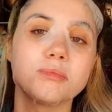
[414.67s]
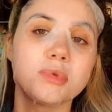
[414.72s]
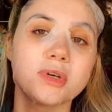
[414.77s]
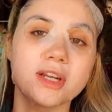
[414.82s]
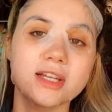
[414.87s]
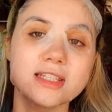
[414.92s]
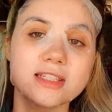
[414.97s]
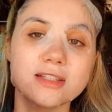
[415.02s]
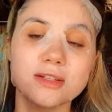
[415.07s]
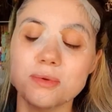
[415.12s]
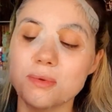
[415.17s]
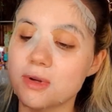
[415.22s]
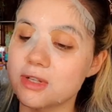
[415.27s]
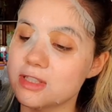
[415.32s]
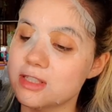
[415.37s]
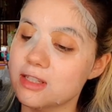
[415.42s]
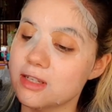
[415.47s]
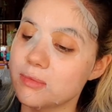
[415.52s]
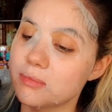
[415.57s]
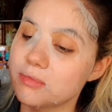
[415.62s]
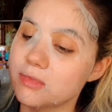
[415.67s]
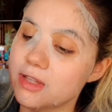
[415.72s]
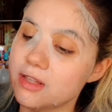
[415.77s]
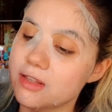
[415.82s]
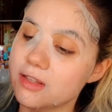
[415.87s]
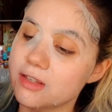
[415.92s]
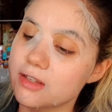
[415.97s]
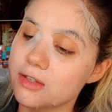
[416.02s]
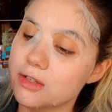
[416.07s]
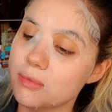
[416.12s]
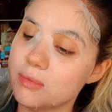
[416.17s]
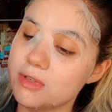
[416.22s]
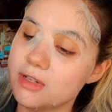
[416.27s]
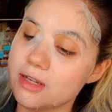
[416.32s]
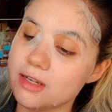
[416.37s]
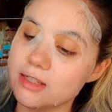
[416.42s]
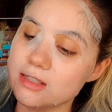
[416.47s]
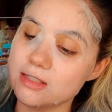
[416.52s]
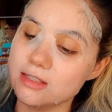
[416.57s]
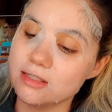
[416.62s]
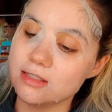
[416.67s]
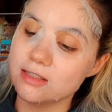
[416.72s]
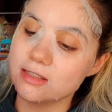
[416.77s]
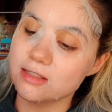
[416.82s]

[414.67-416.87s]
but I still want some. I think it could be nice